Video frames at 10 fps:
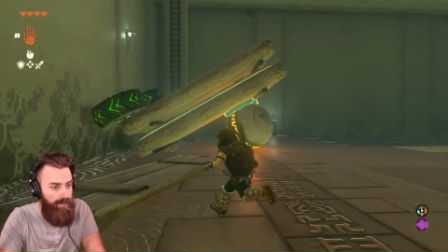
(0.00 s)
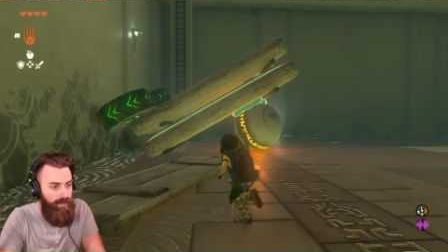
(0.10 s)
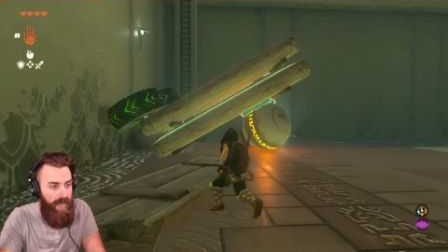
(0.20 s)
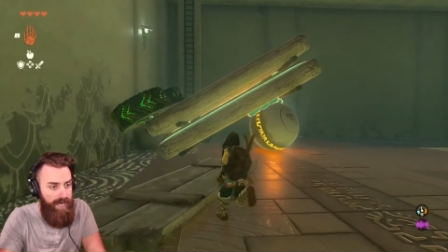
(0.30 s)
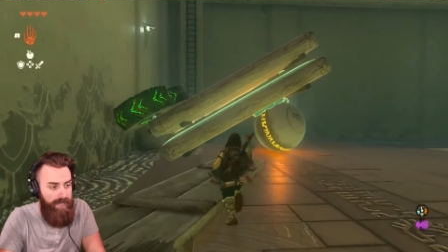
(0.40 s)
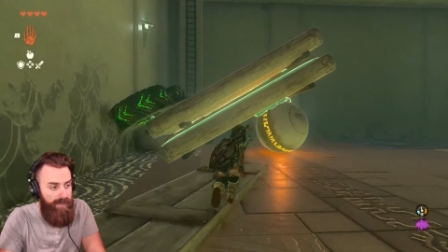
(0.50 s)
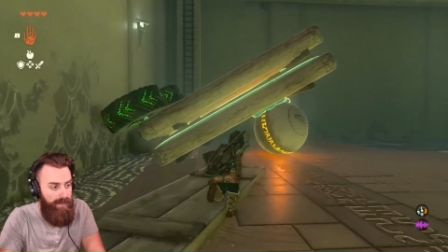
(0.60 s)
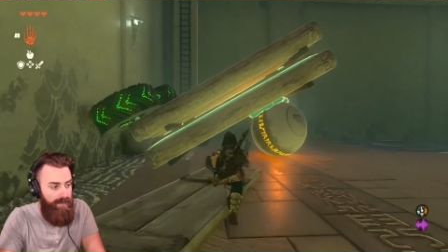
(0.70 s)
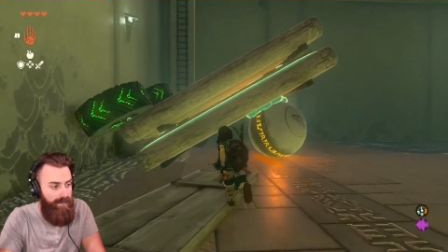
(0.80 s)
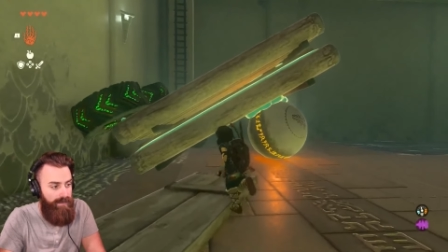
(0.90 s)
Right?
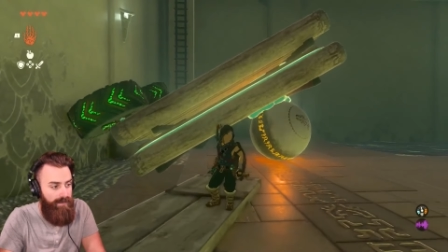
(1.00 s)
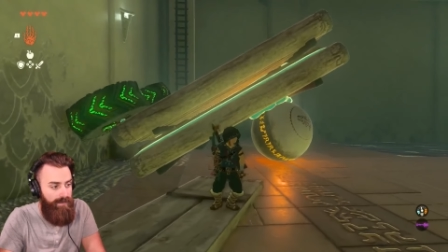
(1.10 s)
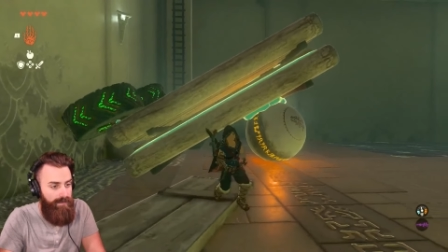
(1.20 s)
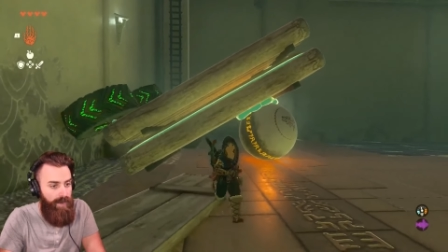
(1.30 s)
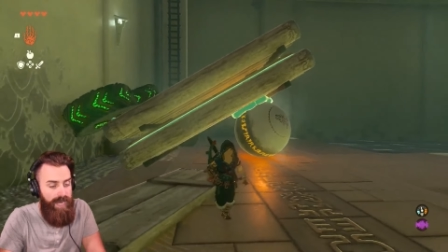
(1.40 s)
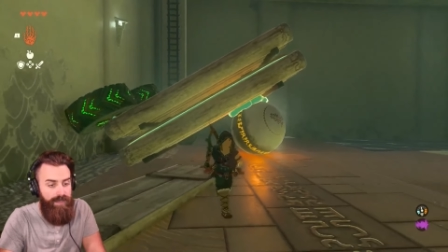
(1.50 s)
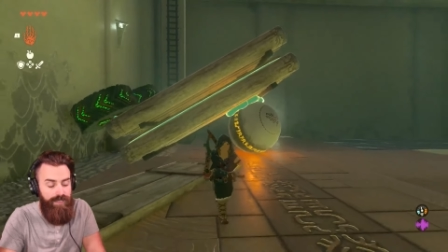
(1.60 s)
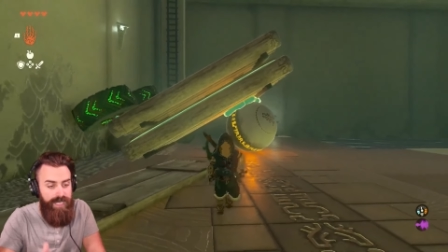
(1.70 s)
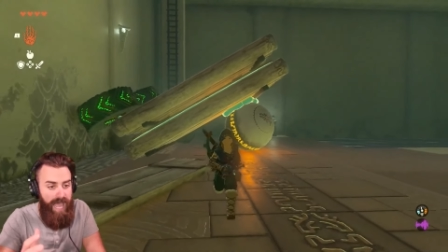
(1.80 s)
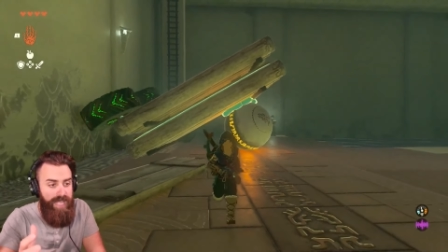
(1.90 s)
Right?
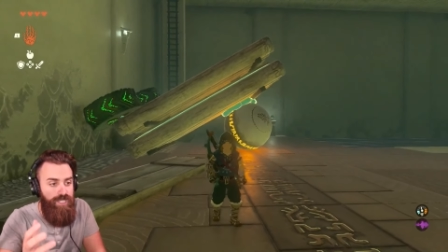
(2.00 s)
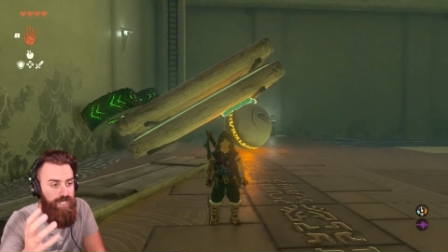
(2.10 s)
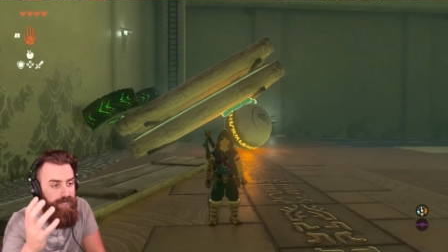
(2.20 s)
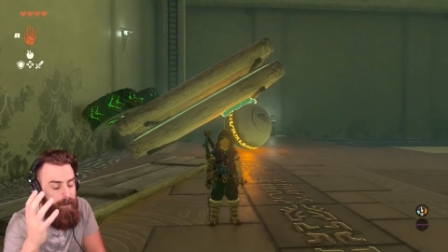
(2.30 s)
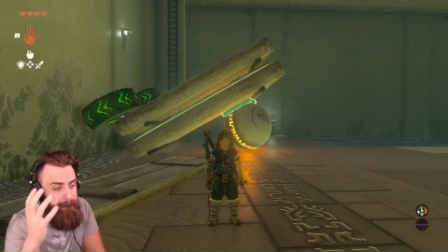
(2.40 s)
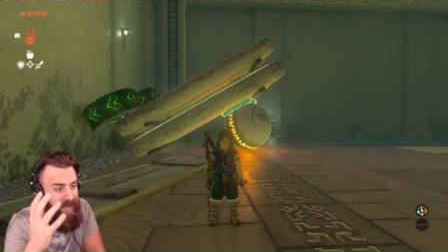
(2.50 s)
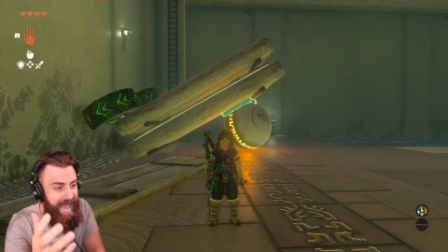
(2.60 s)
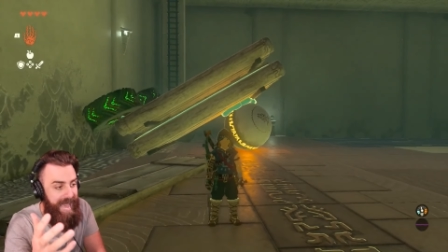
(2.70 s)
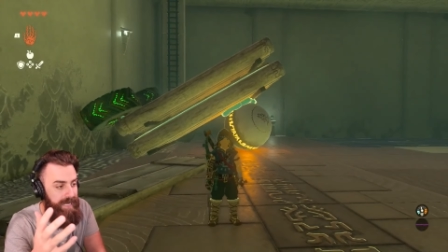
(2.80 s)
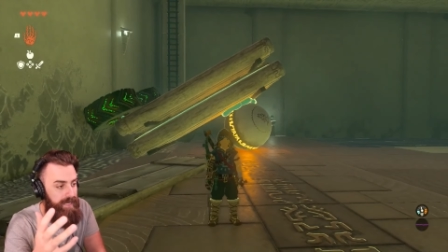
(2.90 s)
There's an engine in the
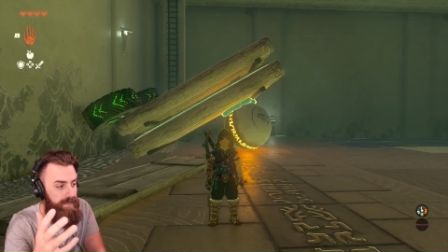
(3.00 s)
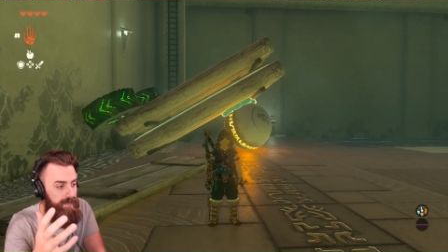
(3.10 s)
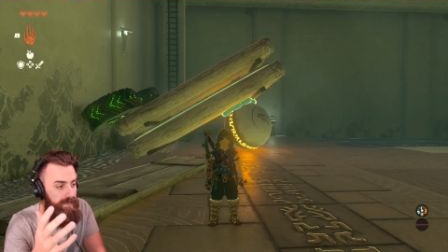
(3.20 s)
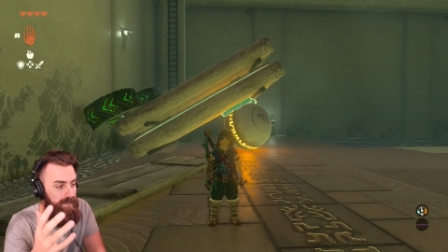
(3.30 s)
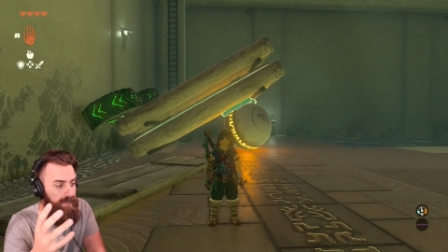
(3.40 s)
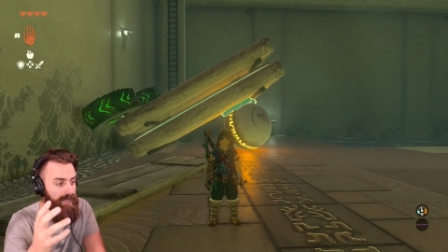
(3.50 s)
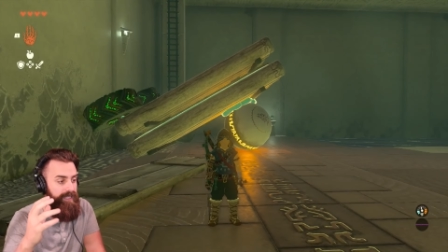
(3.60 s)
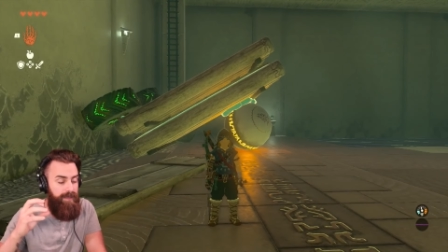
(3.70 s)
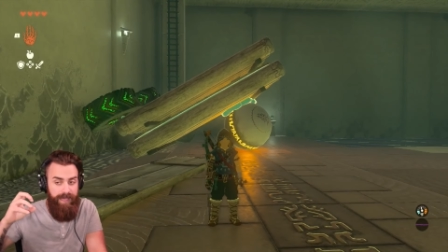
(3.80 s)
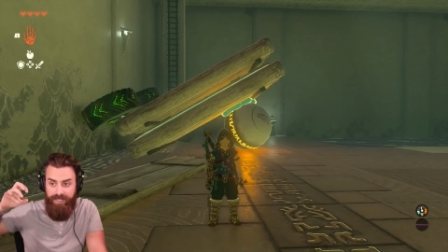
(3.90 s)
back
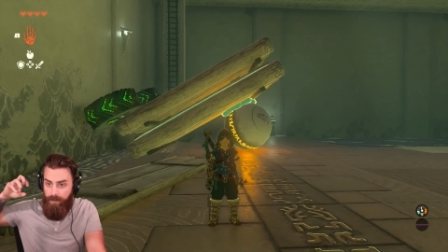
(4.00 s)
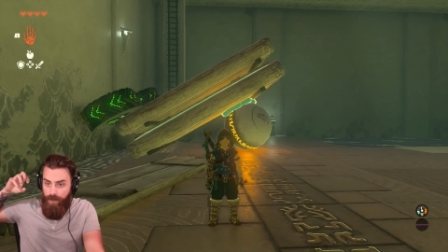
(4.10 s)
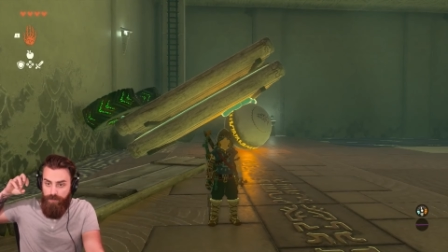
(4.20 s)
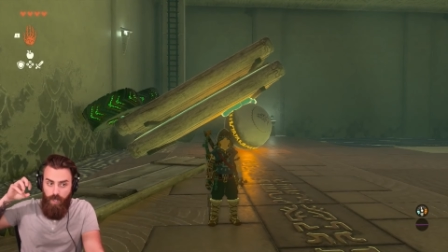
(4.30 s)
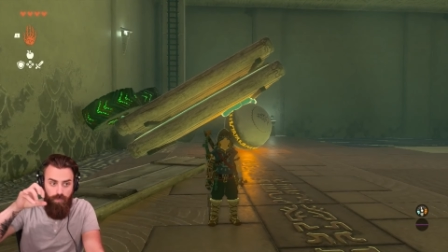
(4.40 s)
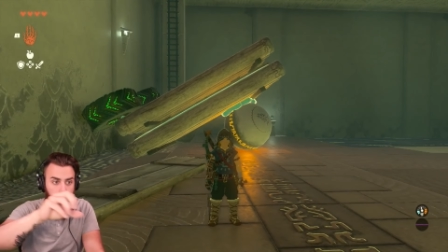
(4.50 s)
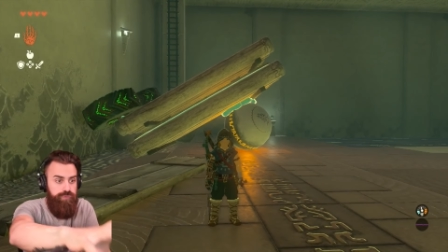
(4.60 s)
that makes the boats go.